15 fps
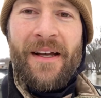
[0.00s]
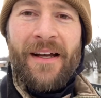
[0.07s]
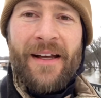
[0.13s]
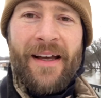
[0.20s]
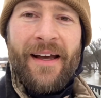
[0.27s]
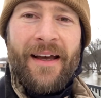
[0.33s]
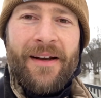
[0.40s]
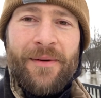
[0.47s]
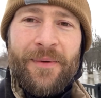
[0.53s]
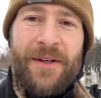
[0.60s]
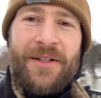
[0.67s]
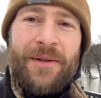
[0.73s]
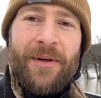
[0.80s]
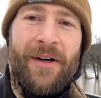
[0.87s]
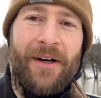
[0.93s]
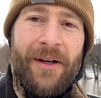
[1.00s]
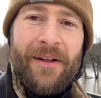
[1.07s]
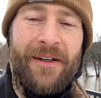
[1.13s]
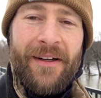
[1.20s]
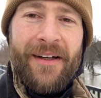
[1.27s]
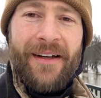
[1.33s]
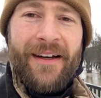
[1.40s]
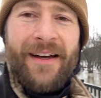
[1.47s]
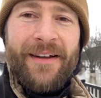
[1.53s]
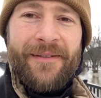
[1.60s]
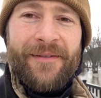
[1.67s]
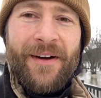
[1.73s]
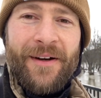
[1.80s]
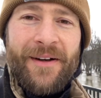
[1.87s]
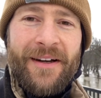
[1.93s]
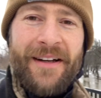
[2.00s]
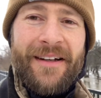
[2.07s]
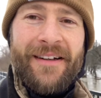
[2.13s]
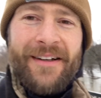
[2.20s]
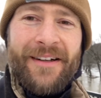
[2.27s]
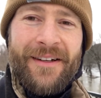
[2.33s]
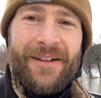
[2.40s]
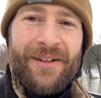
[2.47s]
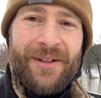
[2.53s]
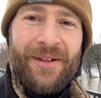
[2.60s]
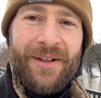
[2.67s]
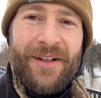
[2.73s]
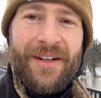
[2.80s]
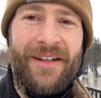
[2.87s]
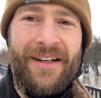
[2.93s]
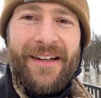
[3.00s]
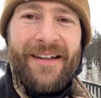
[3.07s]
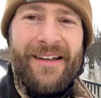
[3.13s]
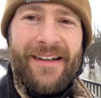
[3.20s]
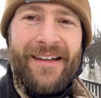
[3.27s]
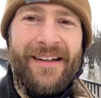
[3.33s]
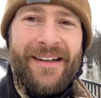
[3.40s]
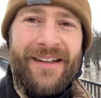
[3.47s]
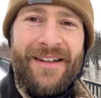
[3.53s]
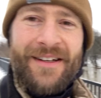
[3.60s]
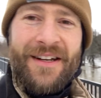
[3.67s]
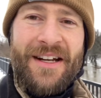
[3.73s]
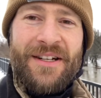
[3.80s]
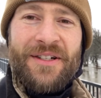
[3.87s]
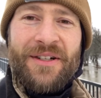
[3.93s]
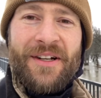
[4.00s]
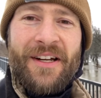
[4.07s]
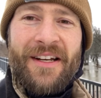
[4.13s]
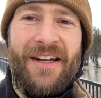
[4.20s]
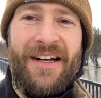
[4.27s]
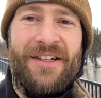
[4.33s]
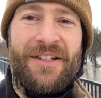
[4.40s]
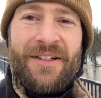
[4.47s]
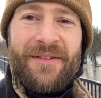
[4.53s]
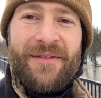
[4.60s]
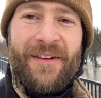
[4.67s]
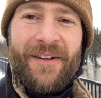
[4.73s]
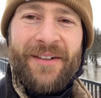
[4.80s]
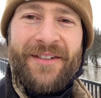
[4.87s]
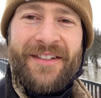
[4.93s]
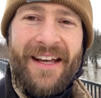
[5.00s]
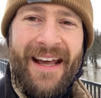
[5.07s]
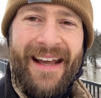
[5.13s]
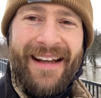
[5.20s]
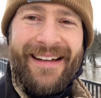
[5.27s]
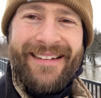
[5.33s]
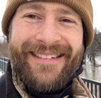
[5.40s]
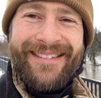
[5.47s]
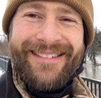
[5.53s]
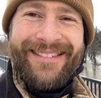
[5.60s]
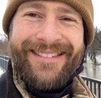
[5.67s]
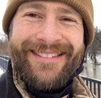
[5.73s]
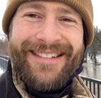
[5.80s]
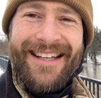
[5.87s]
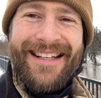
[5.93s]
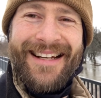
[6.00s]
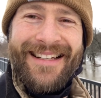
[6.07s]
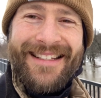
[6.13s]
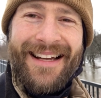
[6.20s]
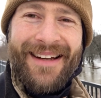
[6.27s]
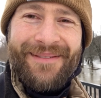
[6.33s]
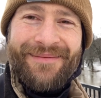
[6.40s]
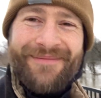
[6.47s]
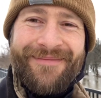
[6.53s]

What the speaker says: and wish you all a very good nature connection filled day. See you next time.